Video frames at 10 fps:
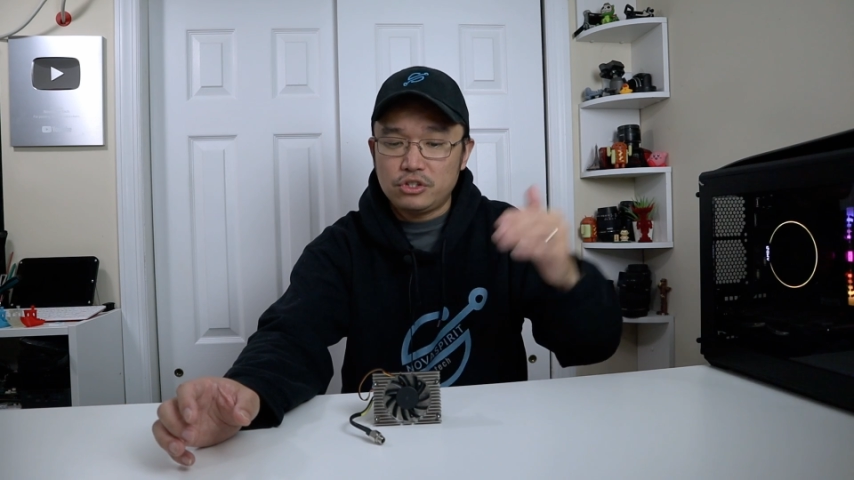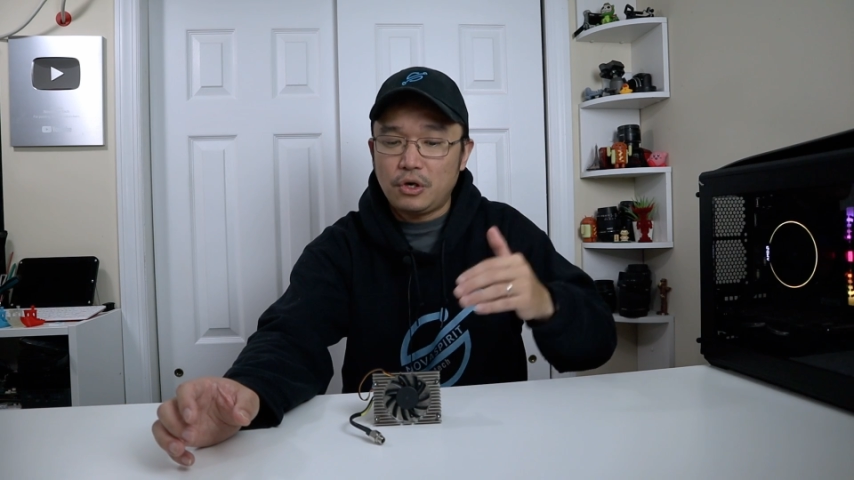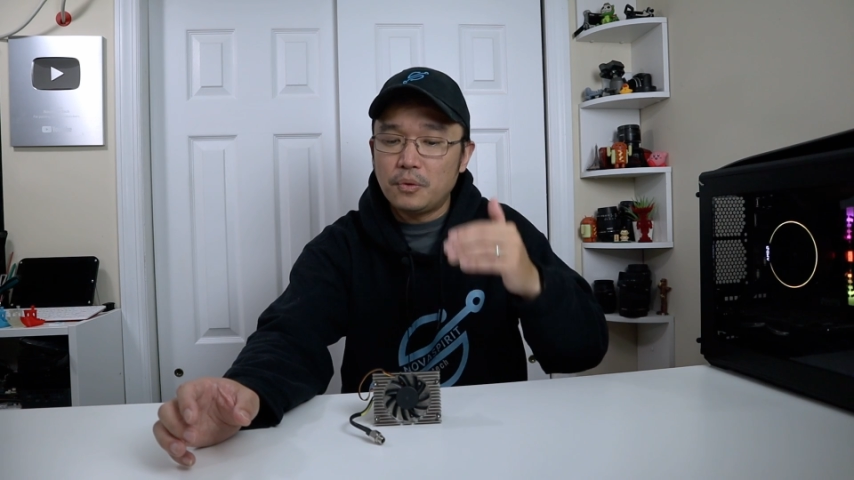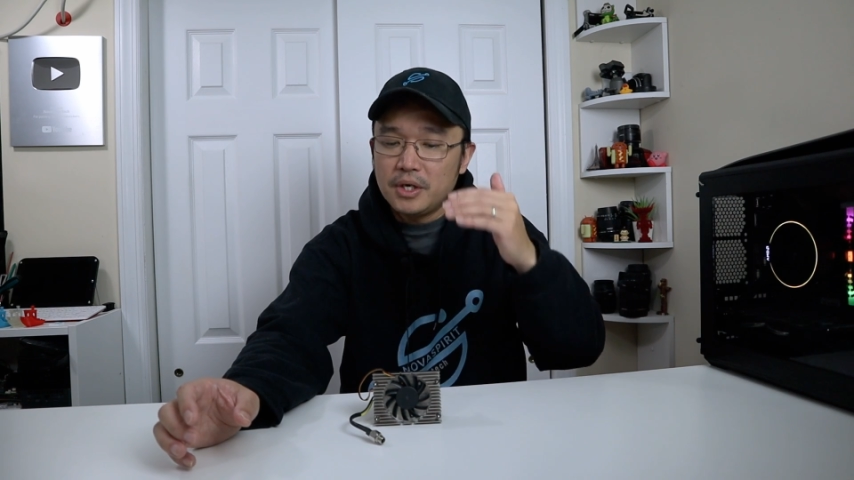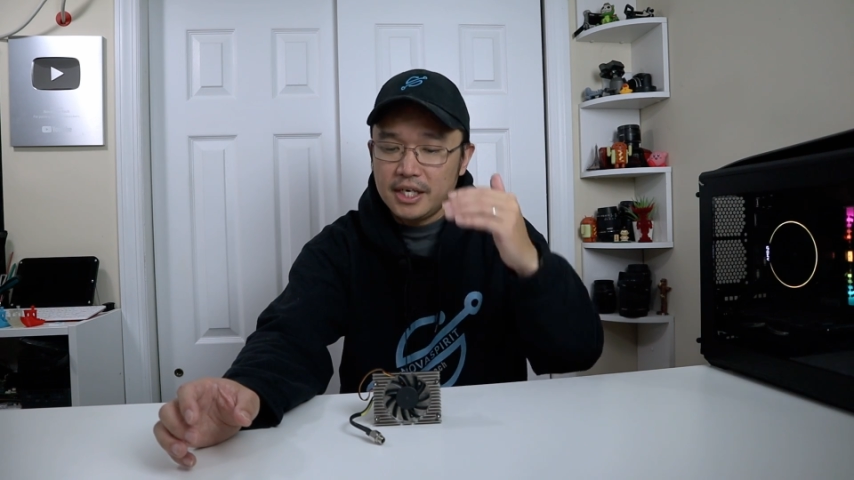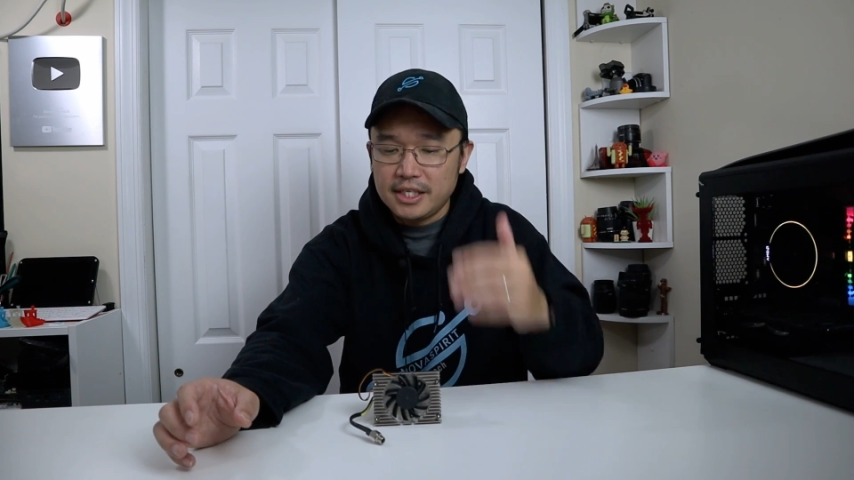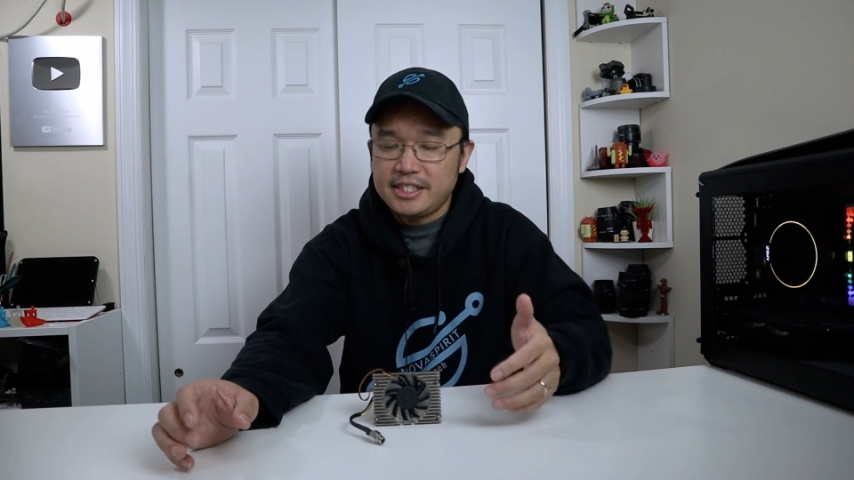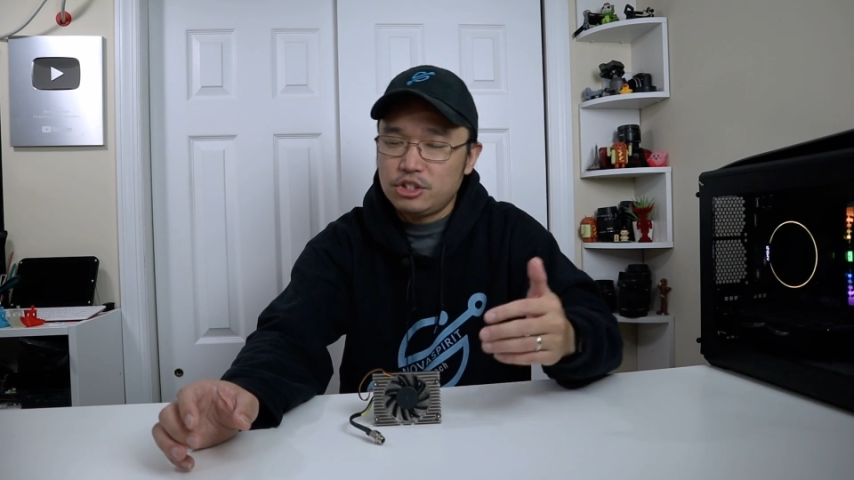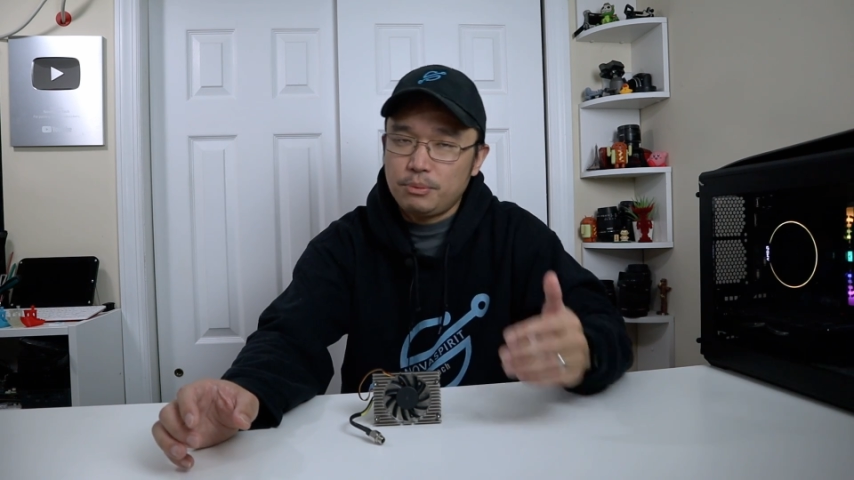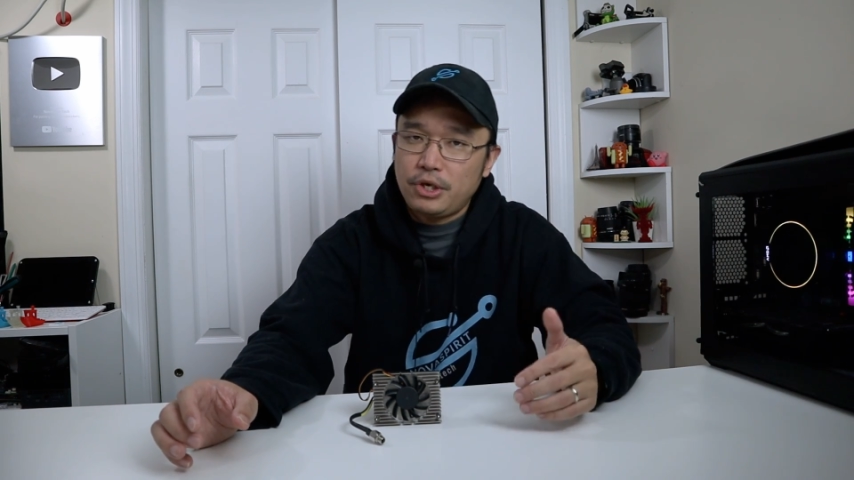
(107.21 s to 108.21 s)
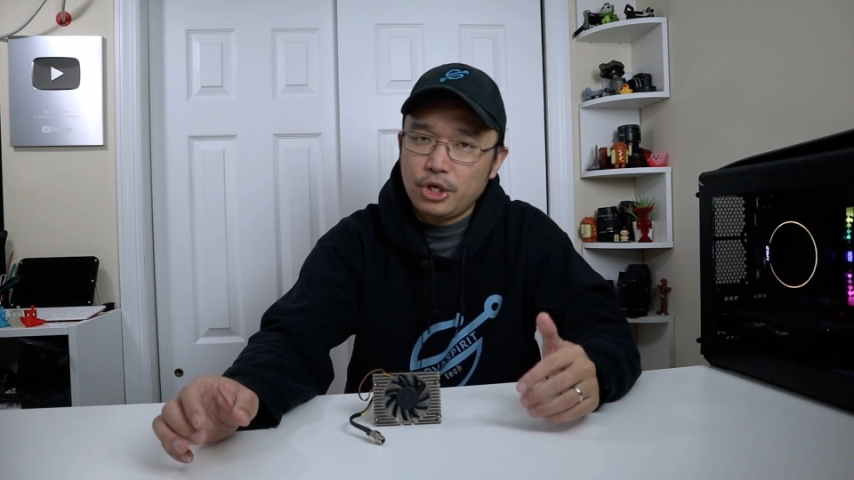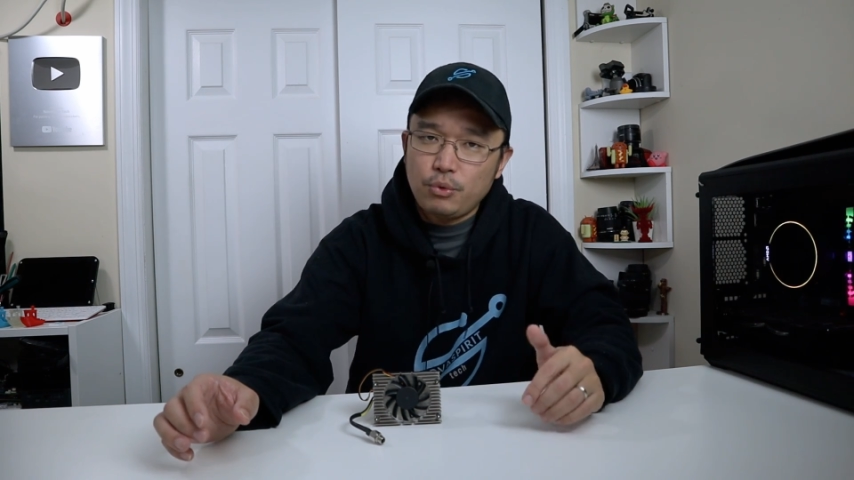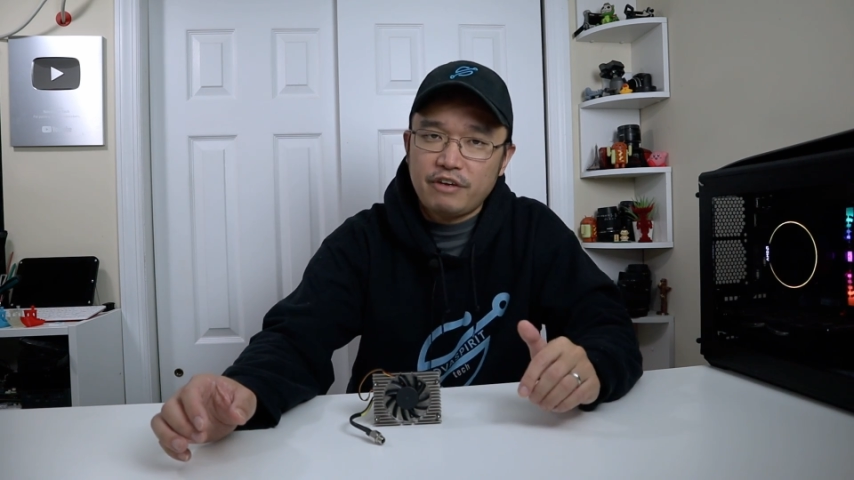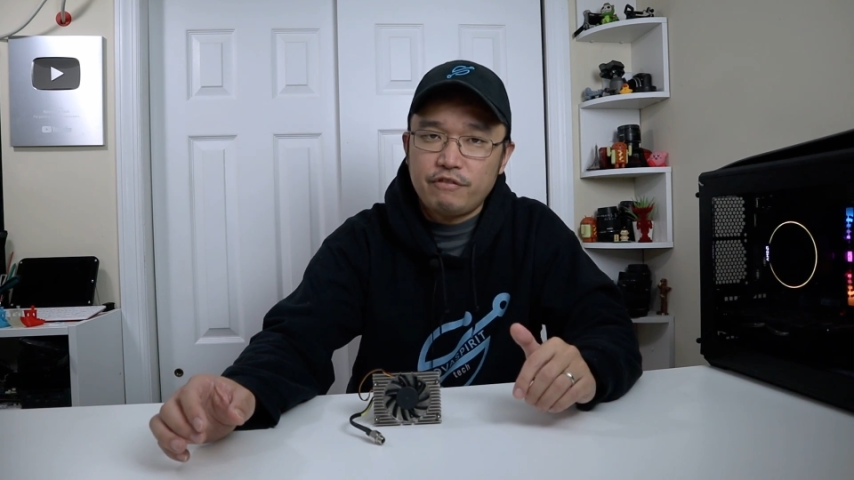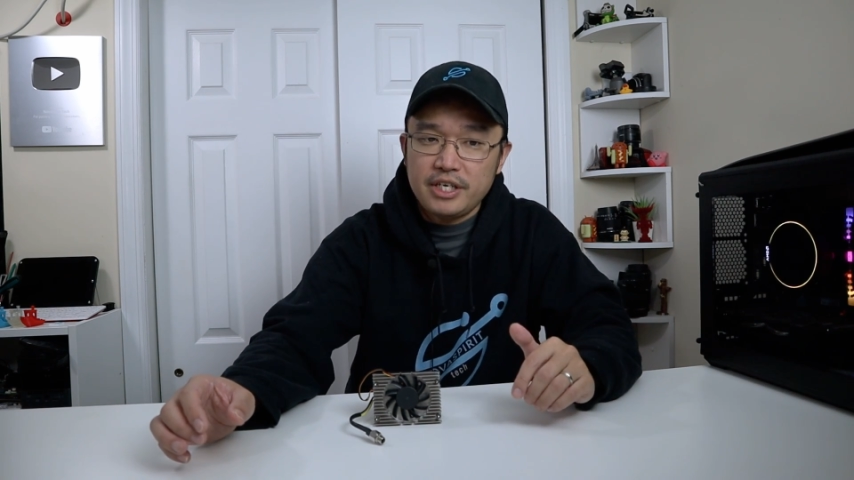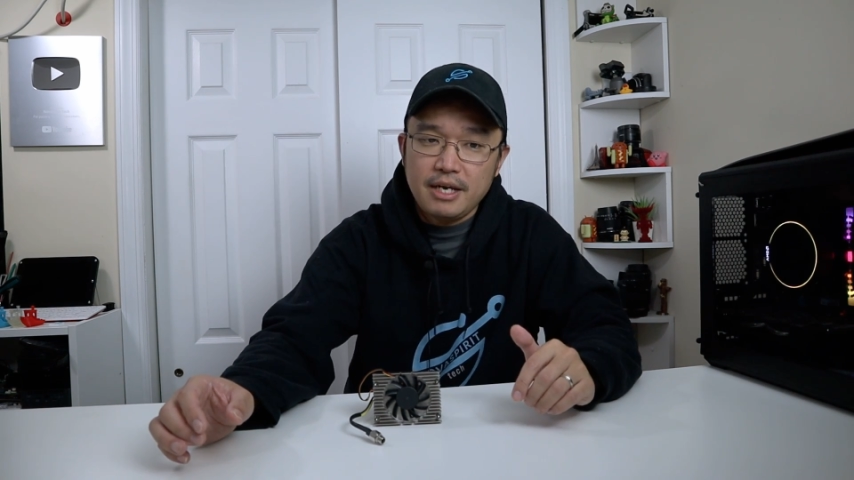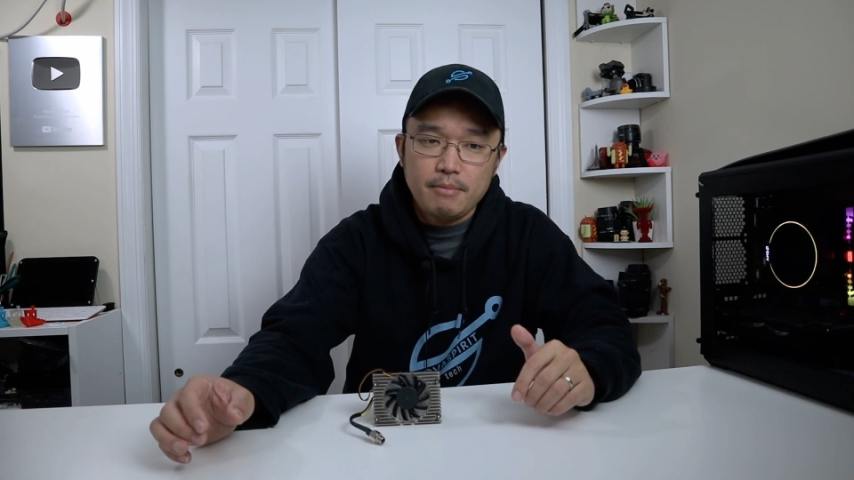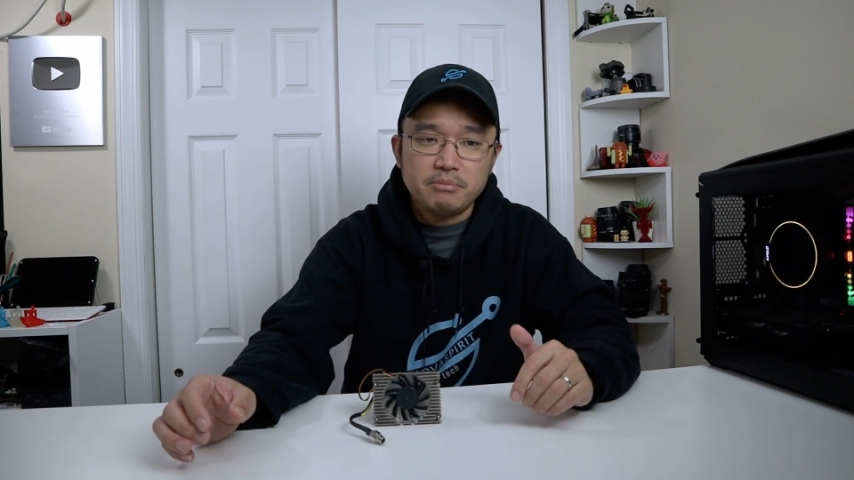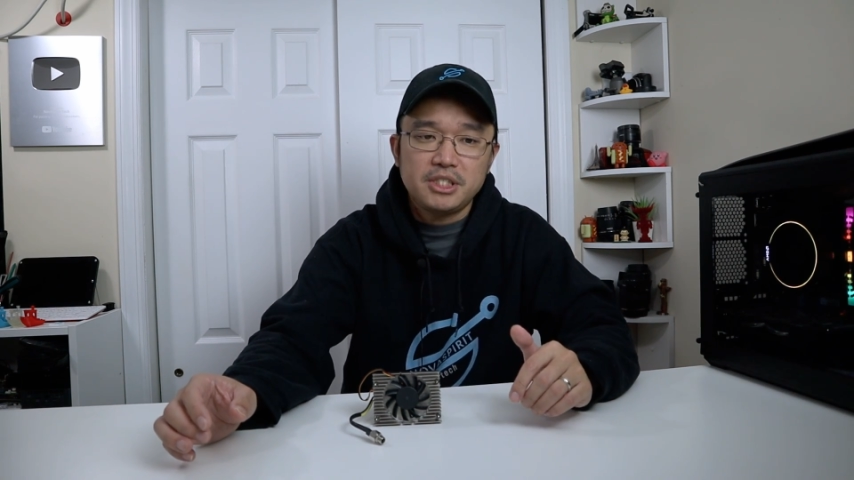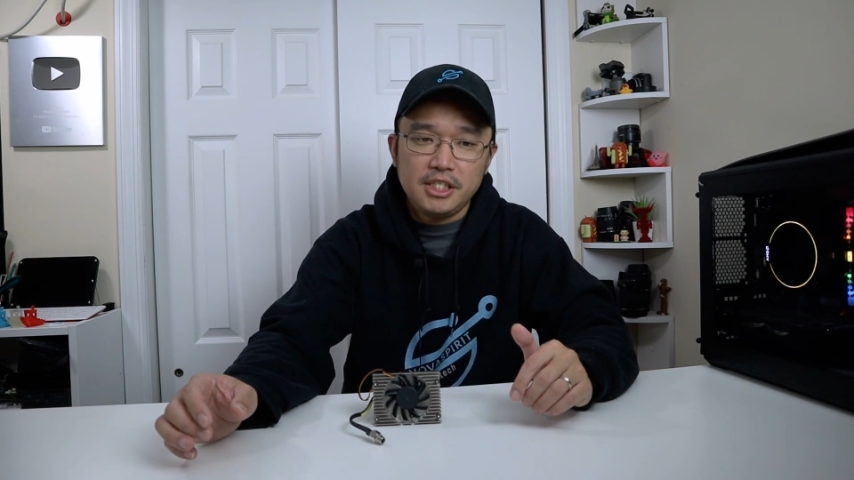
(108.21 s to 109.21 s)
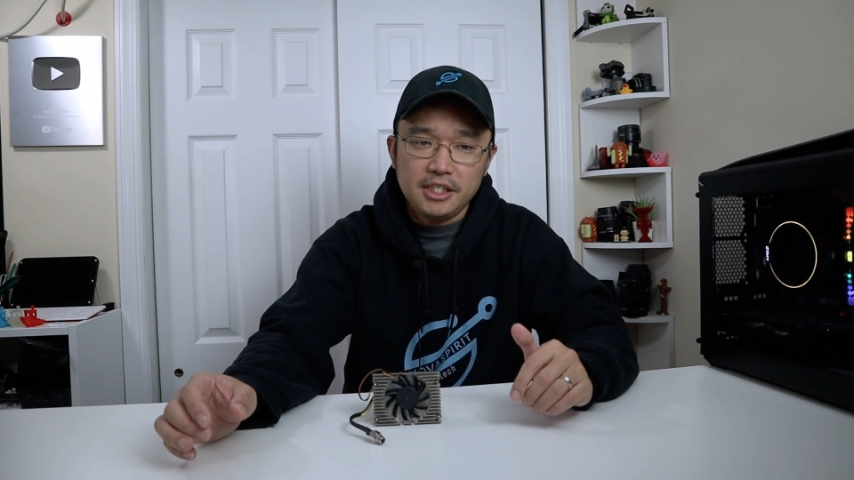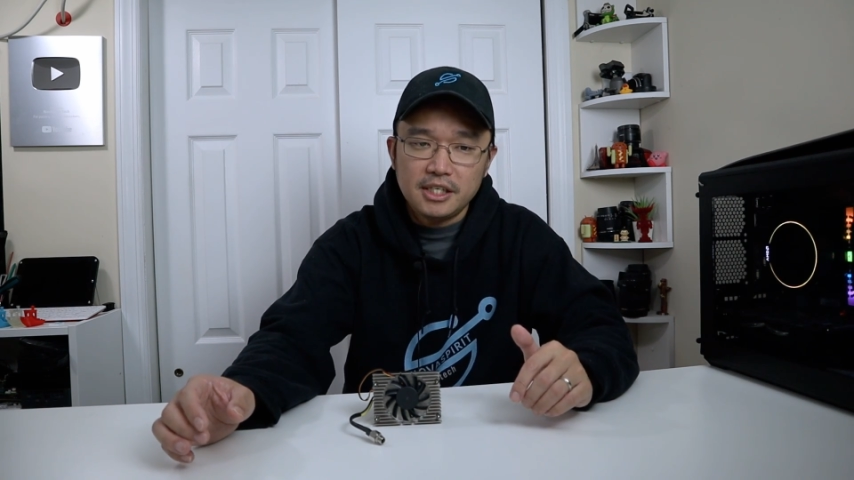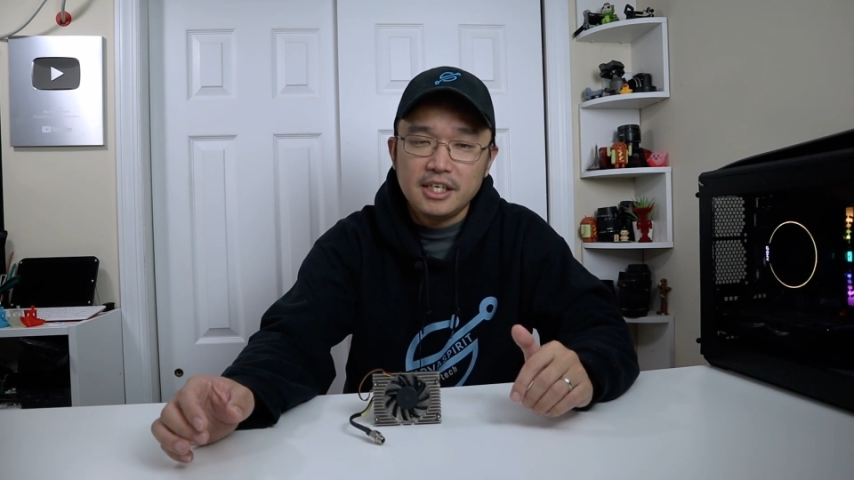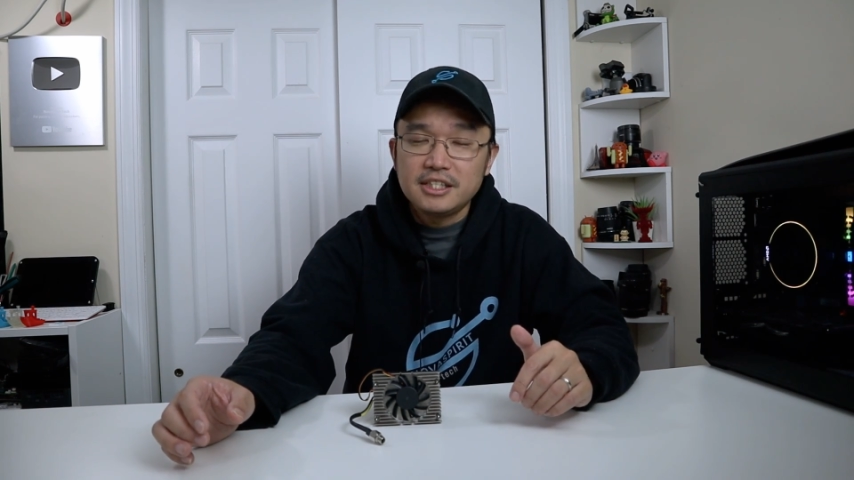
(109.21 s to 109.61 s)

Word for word: So it's actually pretty quick for eMMC.